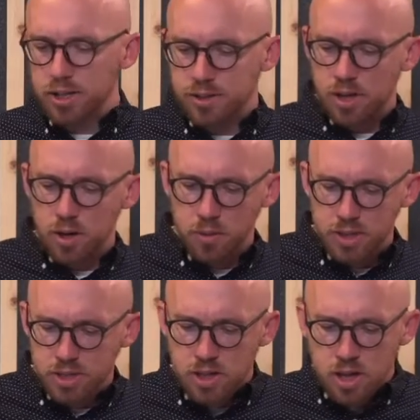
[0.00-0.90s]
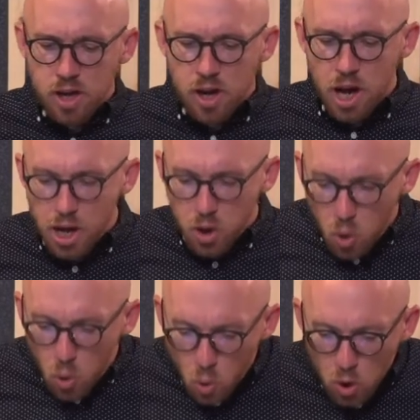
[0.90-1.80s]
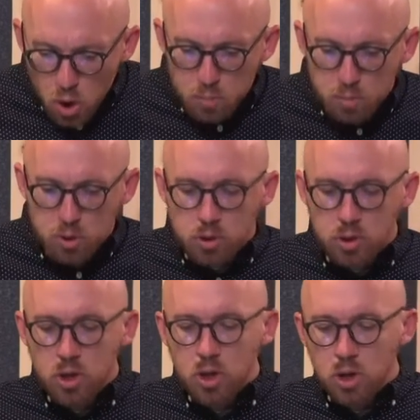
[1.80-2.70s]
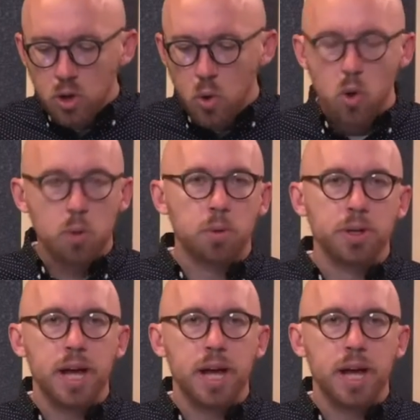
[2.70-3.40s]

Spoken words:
And so just a horrible, horrible